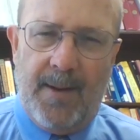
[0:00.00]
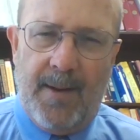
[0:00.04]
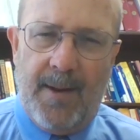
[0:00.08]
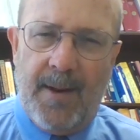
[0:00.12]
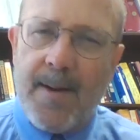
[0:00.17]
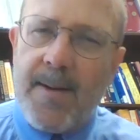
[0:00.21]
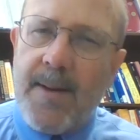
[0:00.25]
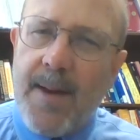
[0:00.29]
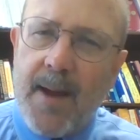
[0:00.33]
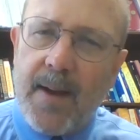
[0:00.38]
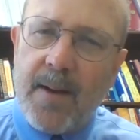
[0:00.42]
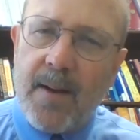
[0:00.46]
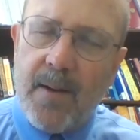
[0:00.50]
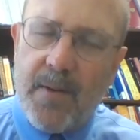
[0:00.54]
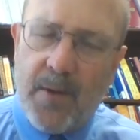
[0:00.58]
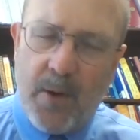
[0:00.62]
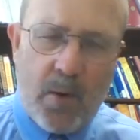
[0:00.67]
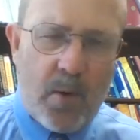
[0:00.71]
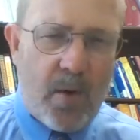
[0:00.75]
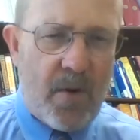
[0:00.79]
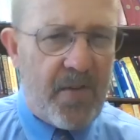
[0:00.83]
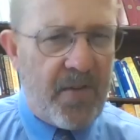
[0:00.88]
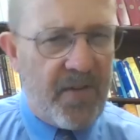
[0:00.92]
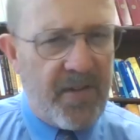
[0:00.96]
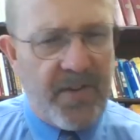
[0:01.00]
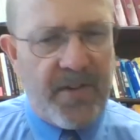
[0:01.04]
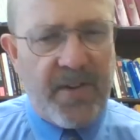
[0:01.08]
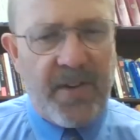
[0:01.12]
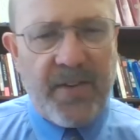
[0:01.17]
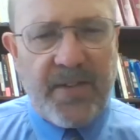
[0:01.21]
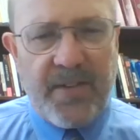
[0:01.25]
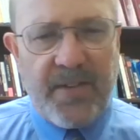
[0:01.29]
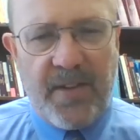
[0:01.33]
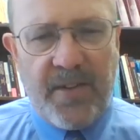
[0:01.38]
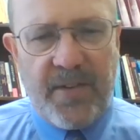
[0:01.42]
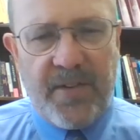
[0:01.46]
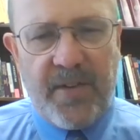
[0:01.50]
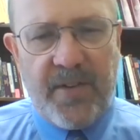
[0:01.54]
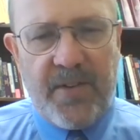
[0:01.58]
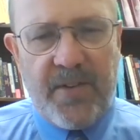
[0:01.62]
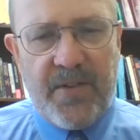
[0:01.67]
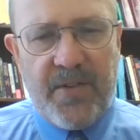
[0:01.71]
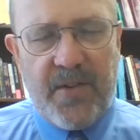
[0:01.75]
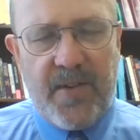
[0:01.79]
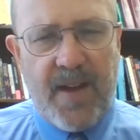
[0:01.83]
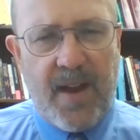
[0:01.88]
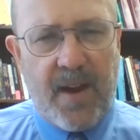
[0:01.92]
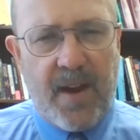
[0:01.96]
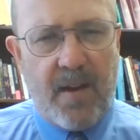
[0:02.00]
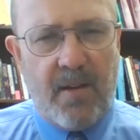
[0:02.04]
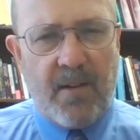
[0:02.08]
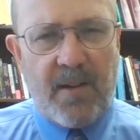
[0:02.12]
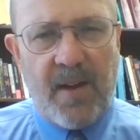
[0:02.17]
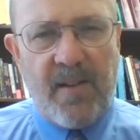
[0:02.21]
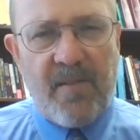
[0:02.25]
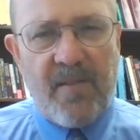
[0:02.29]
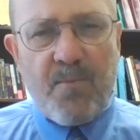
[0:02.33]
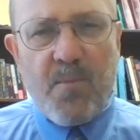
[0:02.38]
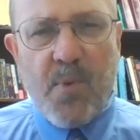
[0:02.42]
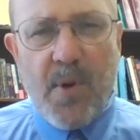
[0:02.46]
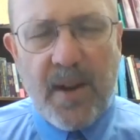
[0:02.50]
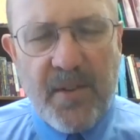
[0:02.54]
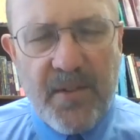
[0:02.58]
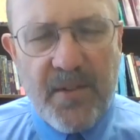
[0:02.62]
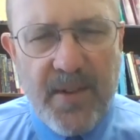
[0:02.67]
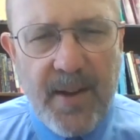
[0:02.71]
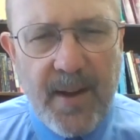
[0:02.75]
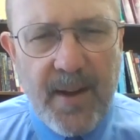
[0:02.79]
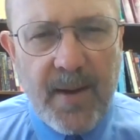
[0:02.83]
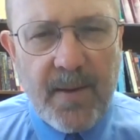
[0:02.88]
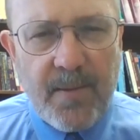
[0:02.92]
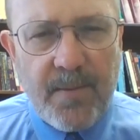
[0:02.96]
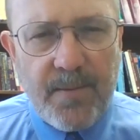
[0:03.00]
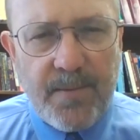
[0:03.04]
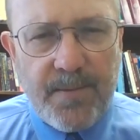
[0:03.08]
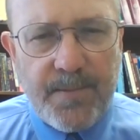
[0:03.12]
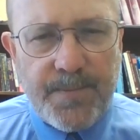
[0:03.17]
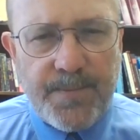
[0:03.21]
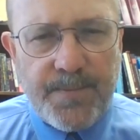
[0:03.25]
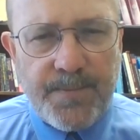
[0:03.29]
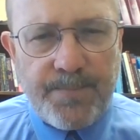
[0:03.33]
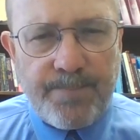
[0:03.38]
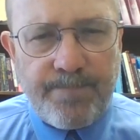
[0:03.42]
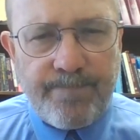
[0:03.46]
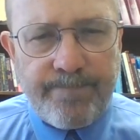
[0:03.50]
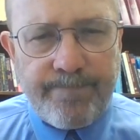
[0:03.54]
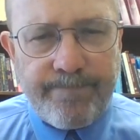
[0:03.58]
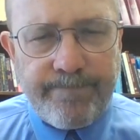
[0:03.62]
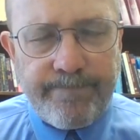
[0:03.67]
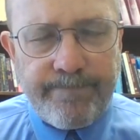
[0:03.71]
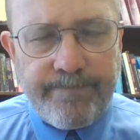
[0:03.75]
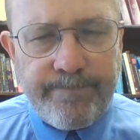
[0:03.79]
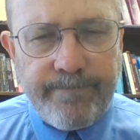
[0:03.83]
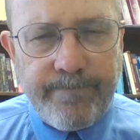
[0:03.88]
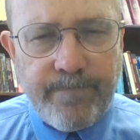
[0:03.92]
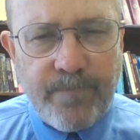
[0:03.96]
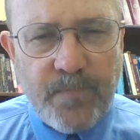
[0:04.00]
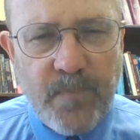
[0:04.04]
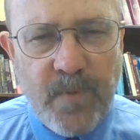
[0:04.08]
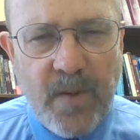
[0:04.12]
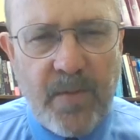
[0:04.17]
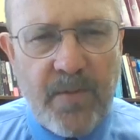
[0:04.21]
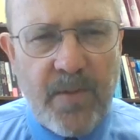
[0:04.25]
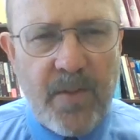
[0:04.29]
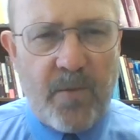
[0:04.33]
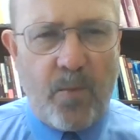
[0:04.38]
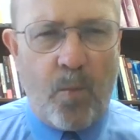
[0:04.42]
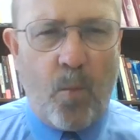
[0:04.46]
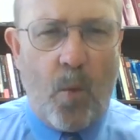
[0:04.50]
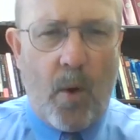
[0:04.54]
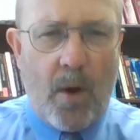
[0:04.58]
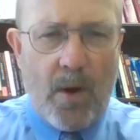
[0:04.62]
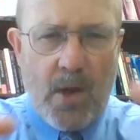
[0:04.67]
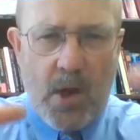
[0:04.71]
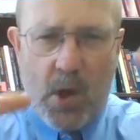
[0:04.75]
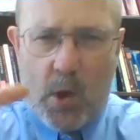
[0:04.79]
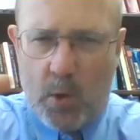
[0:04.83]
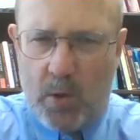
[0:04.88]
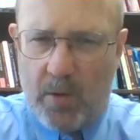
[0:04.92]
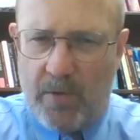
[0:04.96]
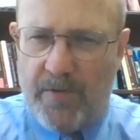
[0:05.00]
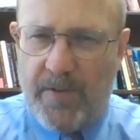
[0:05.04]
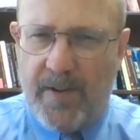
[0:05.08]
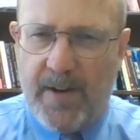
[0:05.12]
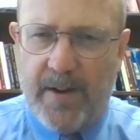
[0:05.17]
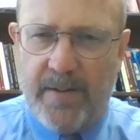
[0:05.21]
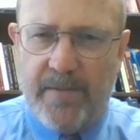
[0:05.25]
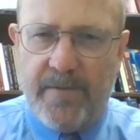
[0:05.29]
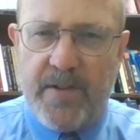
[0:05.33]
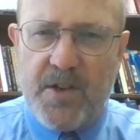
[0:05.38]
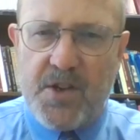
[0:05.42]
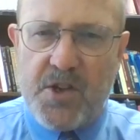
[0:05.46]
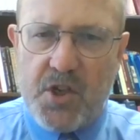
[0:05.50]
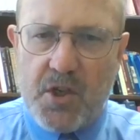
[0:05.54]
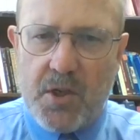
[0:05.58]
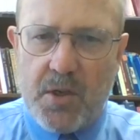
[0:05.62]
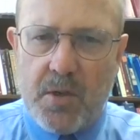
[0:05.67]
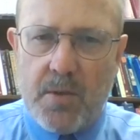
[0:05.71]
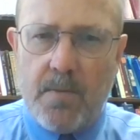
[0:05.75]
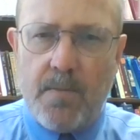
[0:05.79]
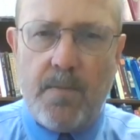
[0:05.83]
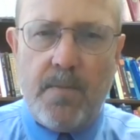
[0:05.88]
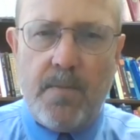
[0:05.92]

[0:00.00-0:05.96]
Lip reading: And yet, in the course of the 16th century, that all kind of breaks down. This one unified vision.